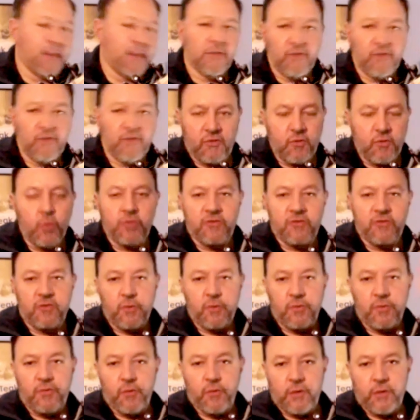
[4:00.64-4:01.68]
it's all to do
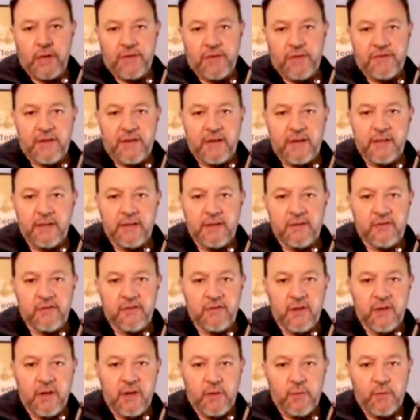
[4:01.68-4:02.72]
with your left hand, this.
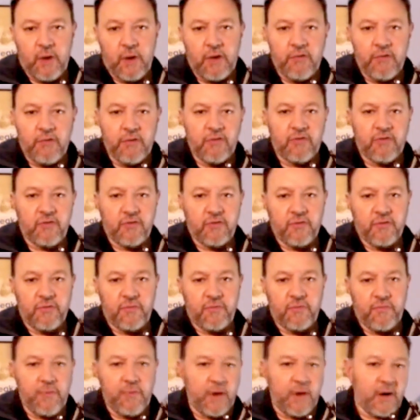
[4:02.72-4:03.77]
Whereas the
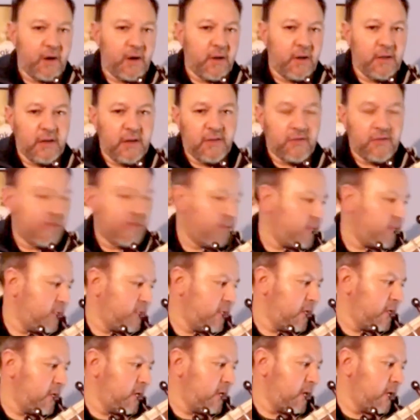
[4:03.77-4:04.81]
lesson
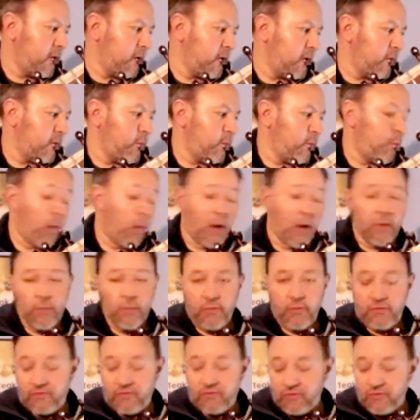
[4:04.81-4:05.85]
1
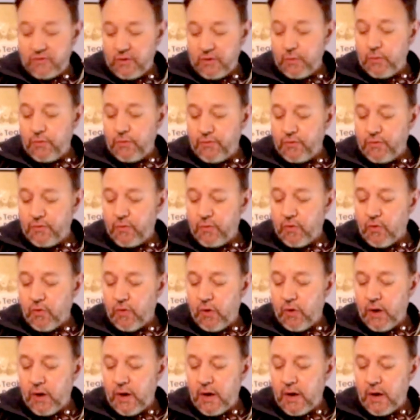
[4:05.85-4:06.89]
was to do with
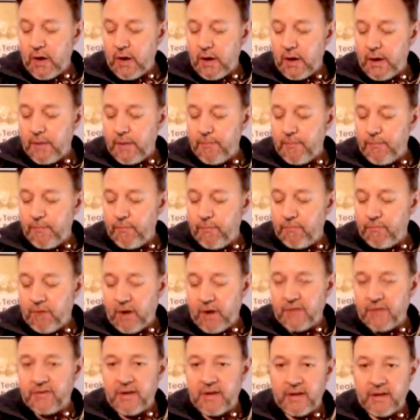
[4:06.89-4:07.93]
your
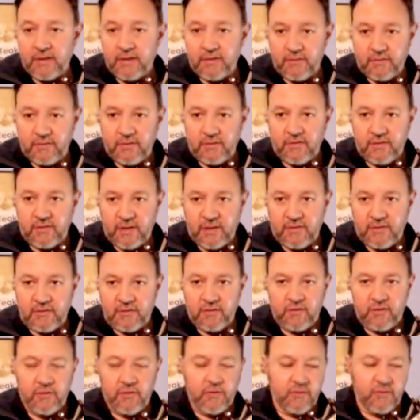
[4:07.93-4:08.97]
right hand. This lesson
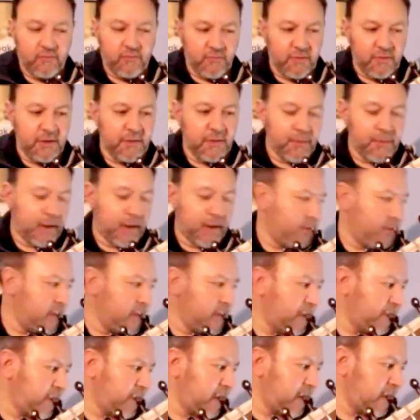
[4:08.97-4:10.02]
2 is really about your
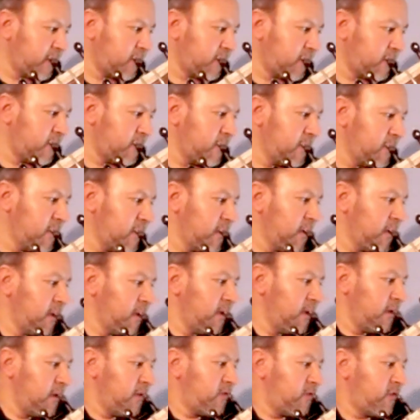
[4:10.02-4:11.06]
left hand.
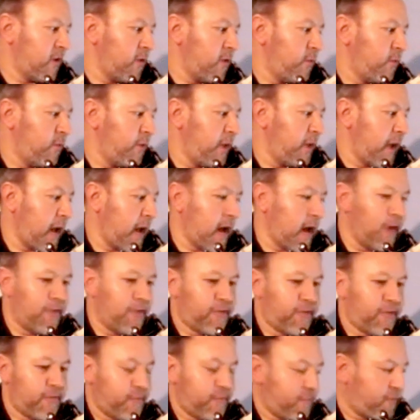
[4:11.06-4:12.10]
So we have,
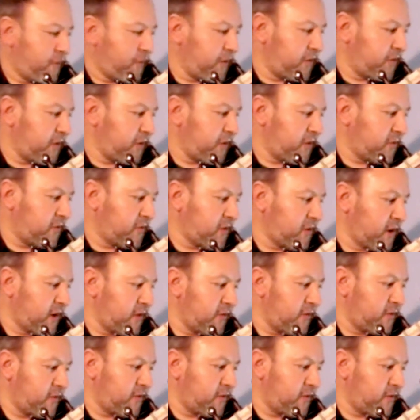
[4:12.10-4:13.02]
first exercise.